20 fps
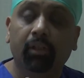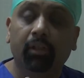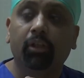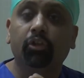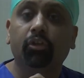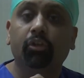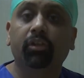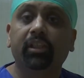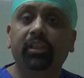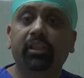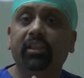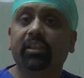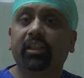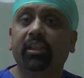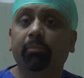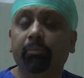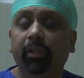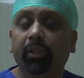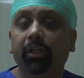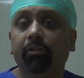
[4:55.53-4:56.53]
So this is
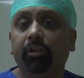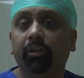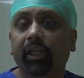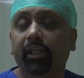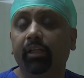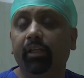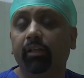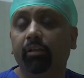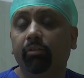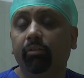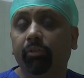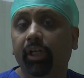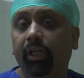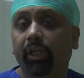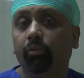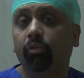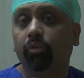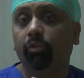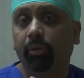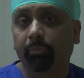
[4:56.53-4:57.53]
something that we
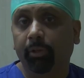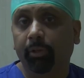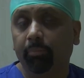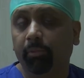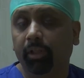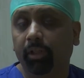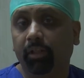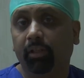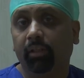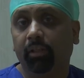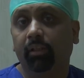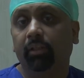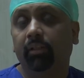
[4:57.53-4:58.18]
have to remember.